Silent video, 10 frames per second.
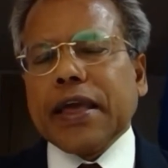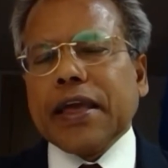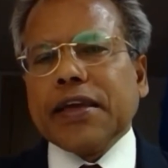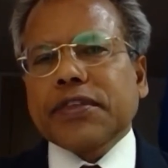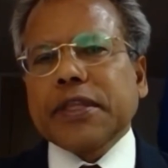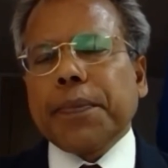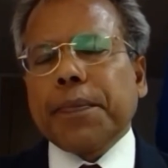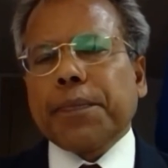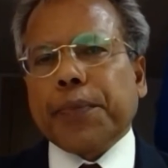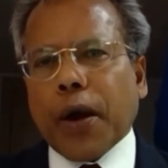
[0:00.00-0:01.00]
is
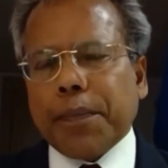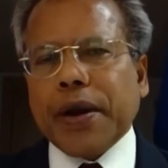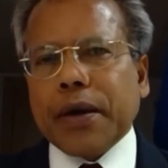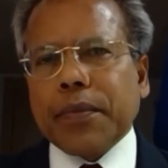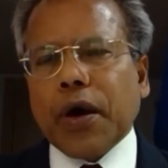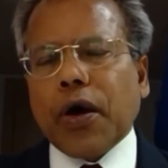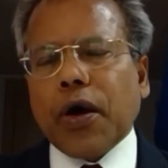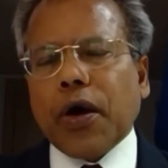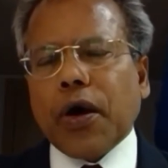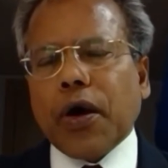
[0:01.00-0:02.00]
the problem
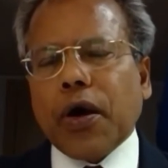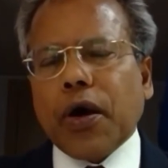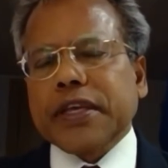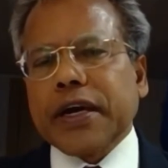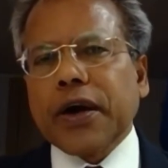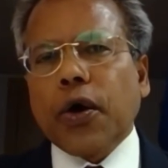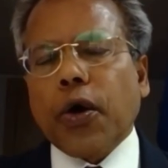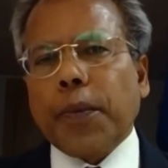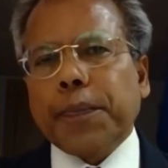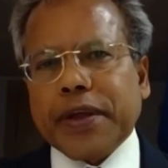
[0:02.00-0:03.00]
of these uh,
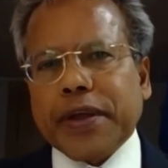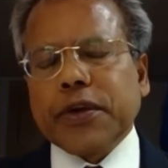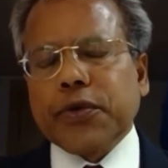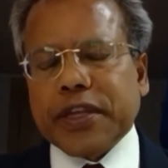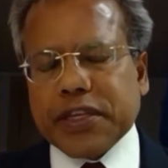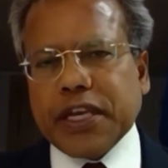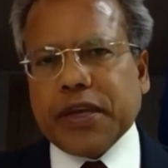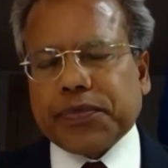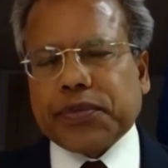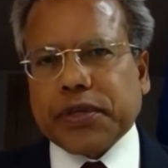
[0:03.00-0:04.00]
oppressive
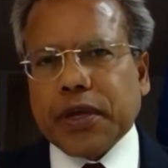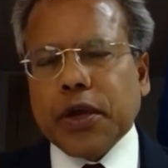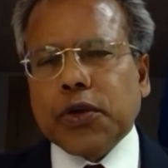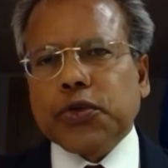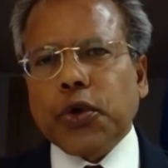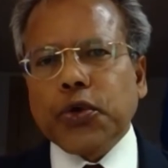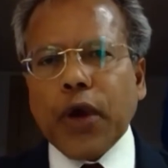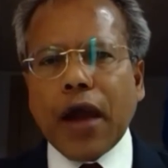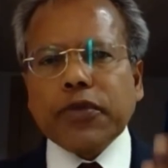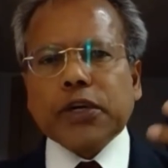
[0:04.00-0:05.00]
regimes. So
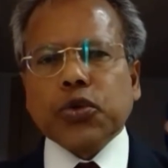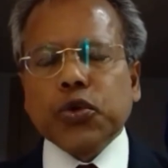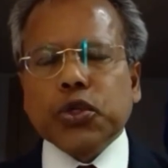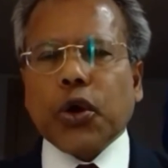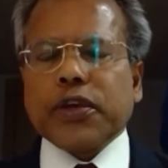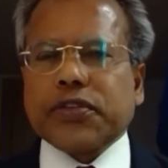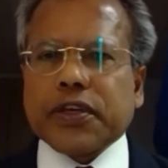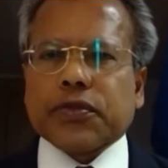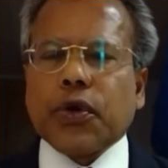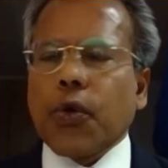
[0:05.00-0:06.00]
you have two
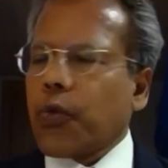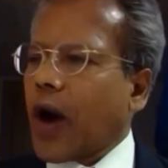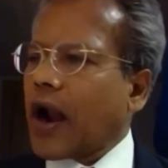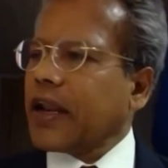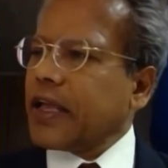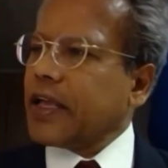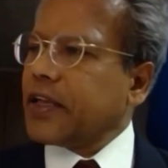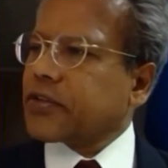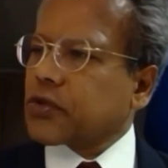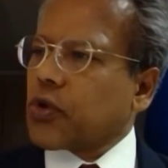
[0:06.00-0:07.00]
choices. One
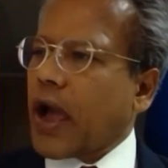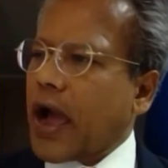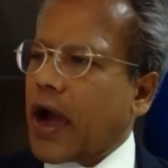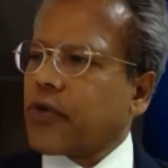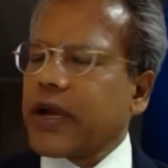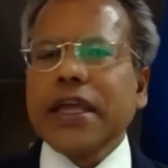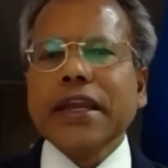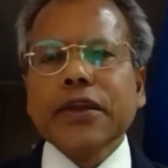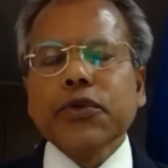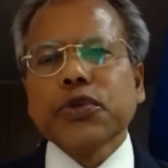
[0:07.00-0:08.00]
is to have
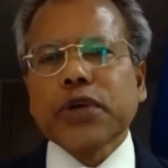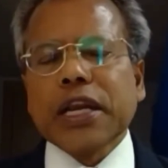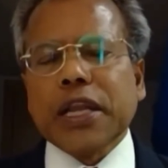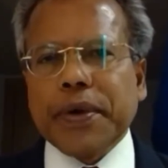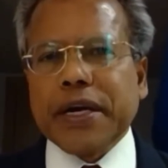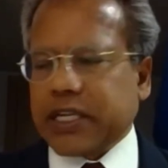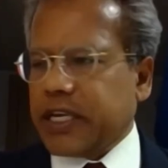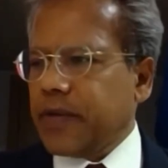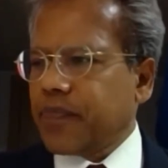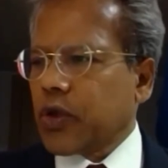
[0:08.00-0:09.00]
individual
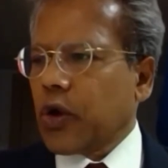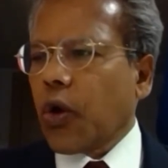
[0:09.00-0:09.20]
liberty,